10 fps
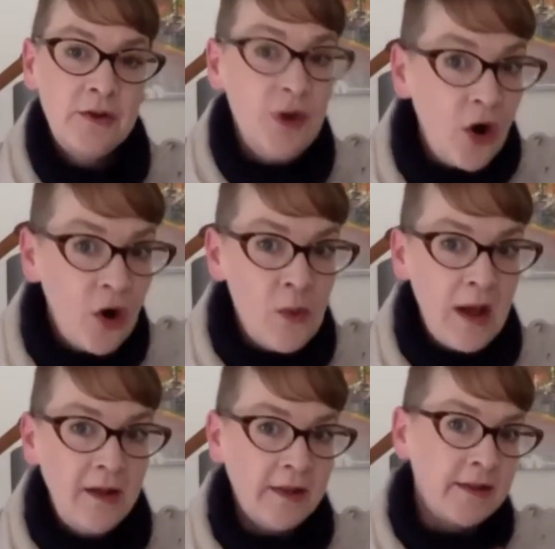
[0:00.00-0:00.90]
know
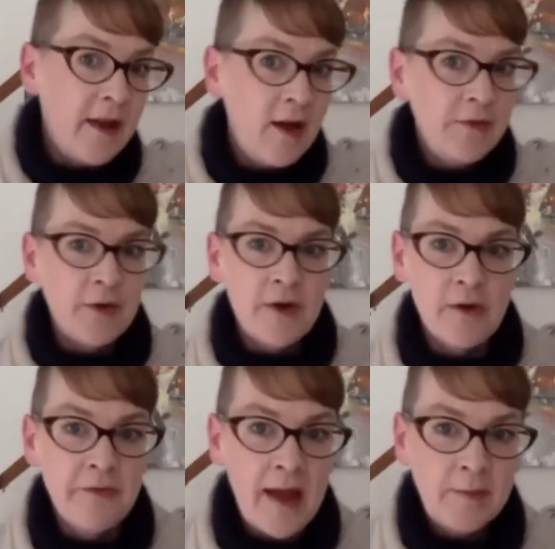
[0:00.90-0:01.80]
well and love, they're in
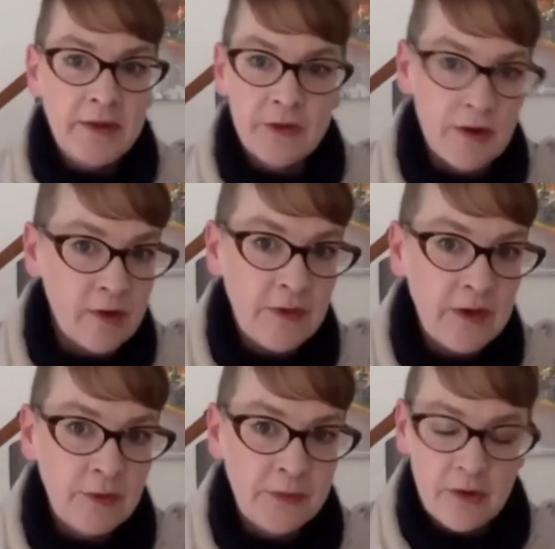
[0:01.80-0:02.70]
our families or in our
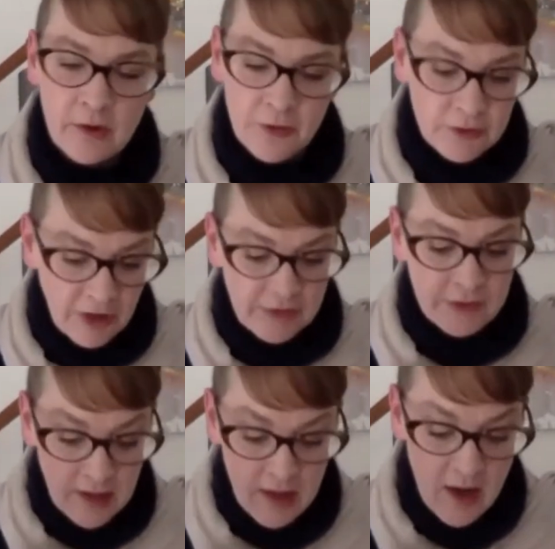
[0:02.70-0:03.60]
circles, or
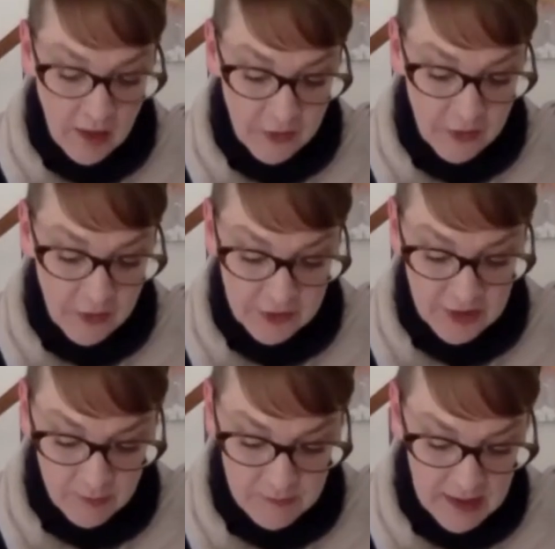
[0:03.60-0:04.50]
just other
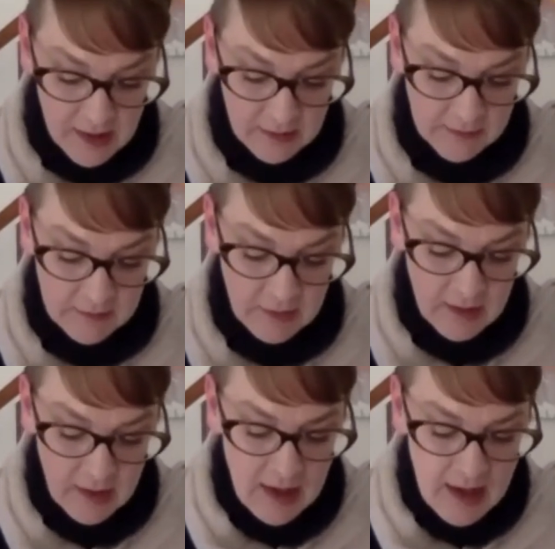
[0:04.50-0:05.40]
human beings.
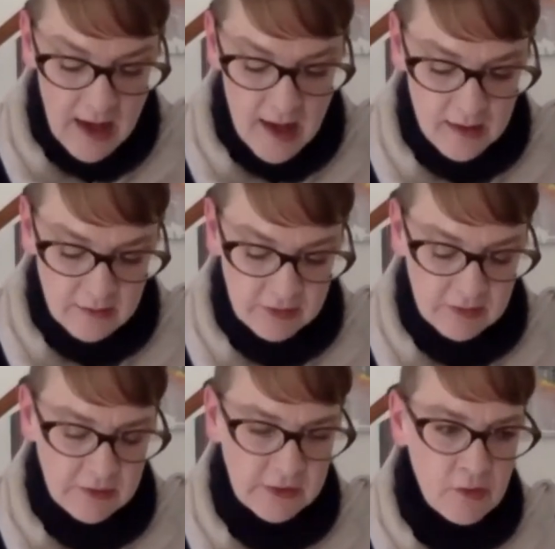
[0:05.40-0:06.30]
And
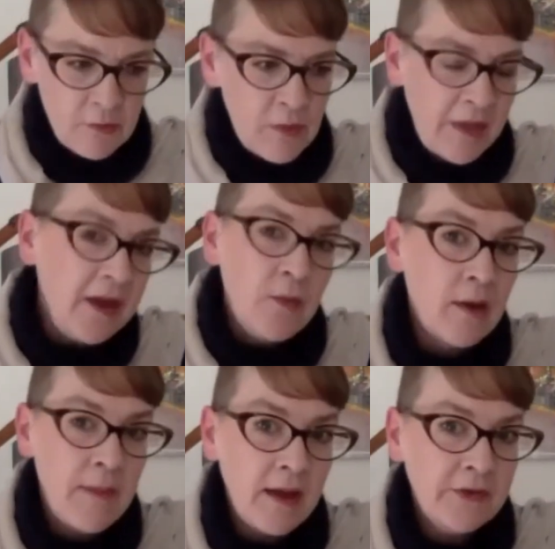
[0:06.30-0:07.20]
so whether you wear a
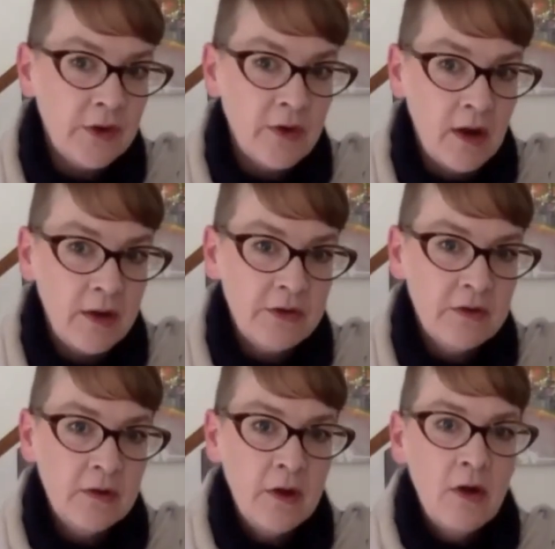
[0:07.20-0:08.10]
mask or not,
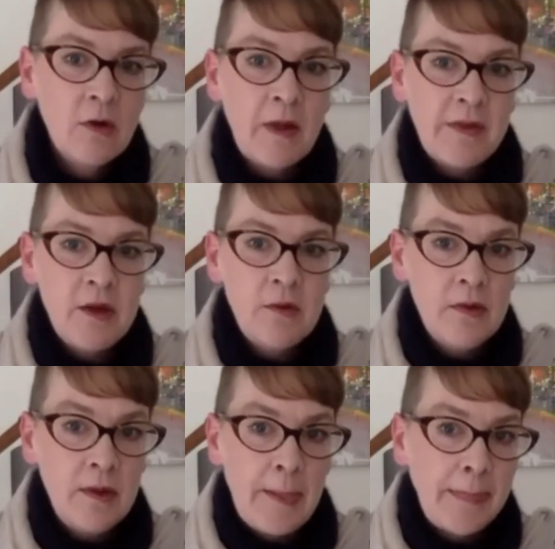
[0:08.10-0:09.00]
or whether
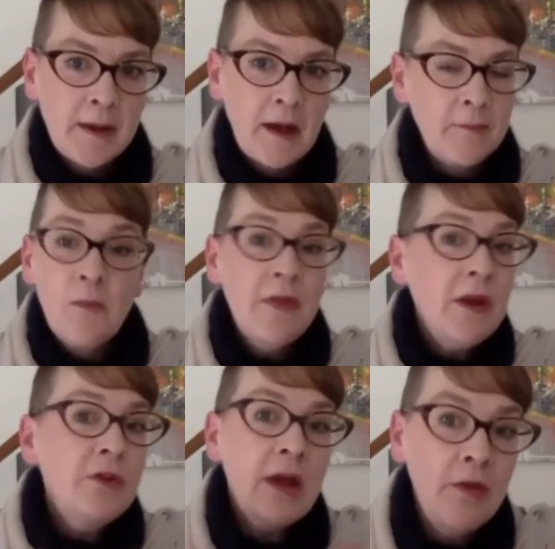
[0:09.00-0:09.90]
you
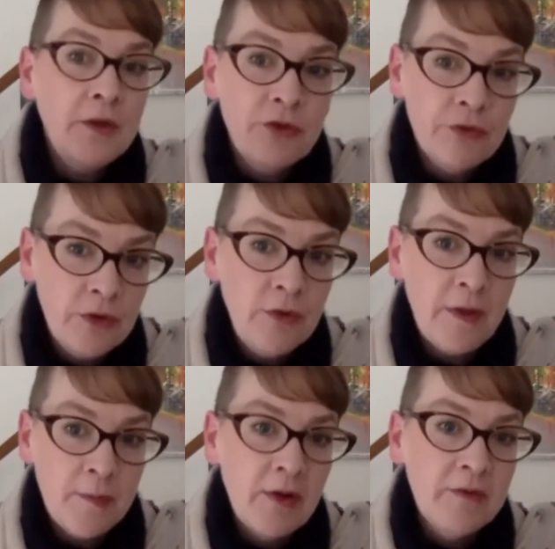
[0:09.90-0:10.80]
tell the
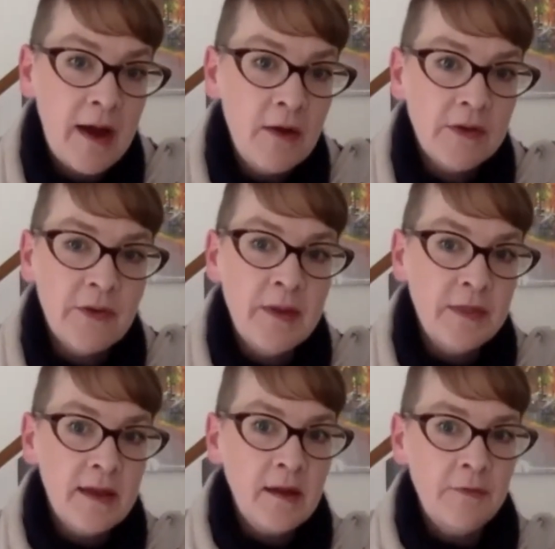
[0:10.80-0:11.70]
truth about a virus, I
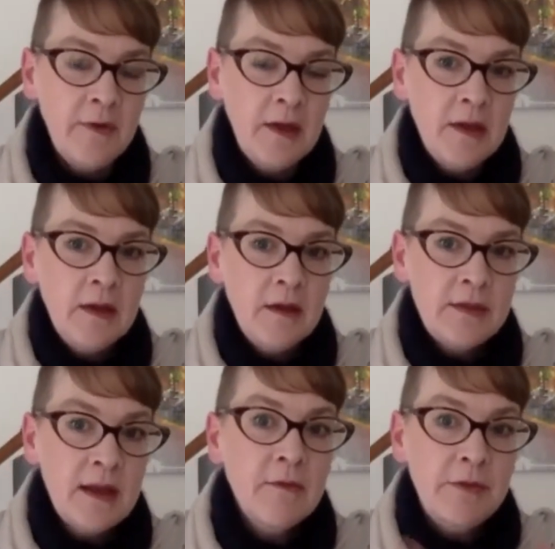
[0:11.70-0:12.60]
mean, think of
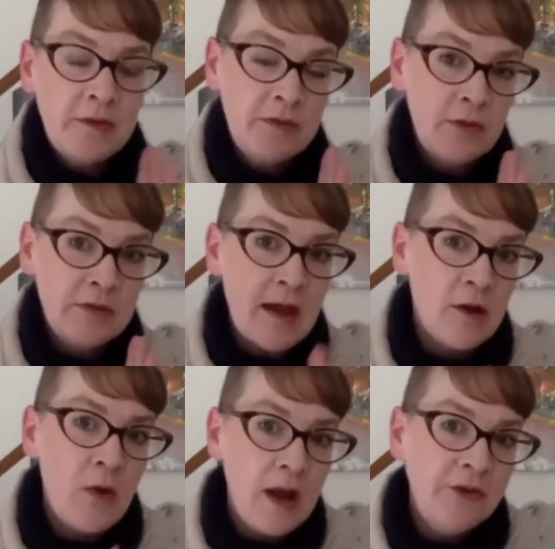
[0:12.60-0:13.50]
this,
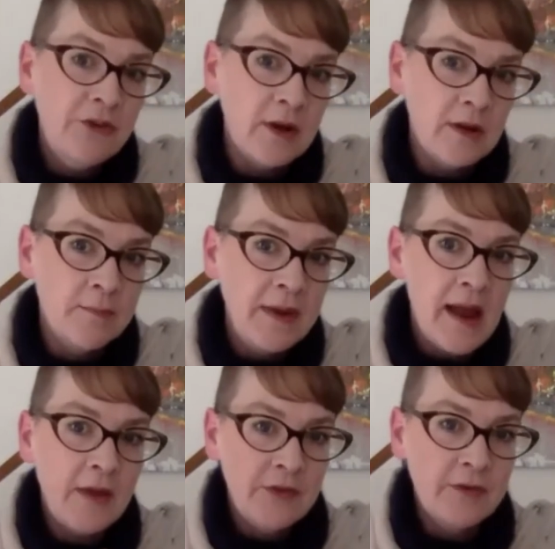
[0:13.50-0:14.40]
that question
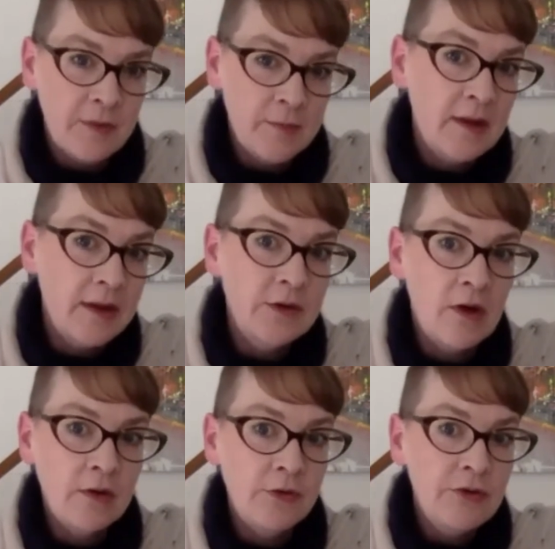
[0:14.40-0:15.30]
being asked of somebody like
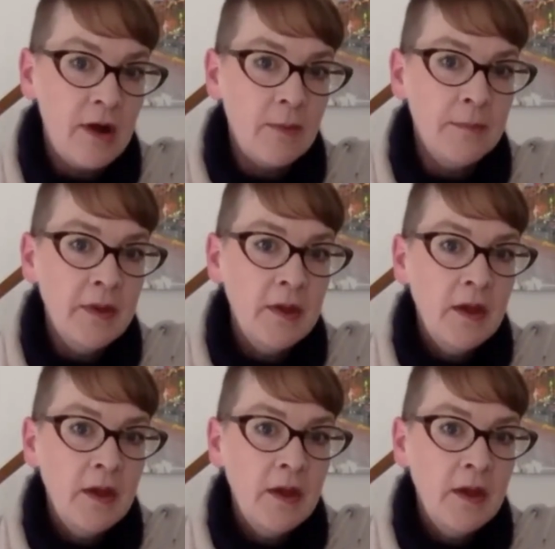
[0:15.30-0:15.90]
Donald Trump,